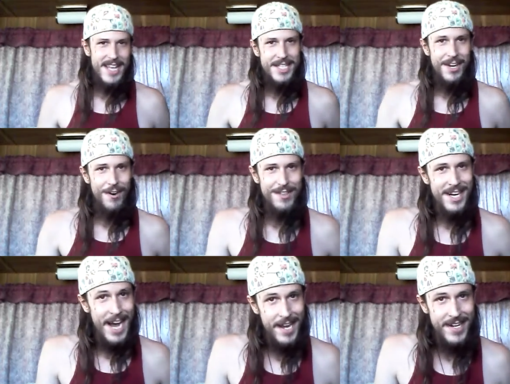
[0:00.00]
less hurt
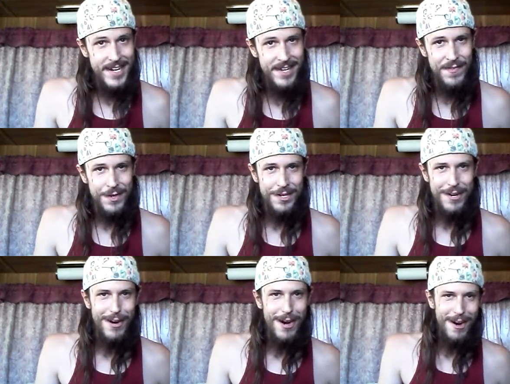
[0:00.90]
than I did, for
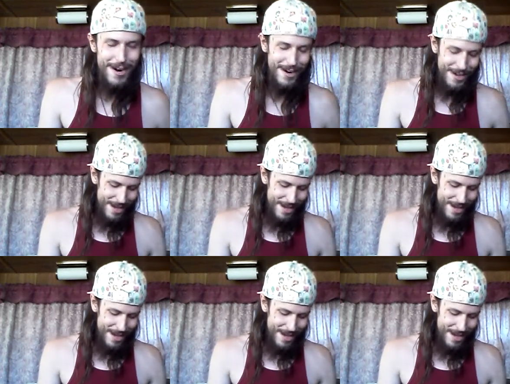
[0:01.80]
sure.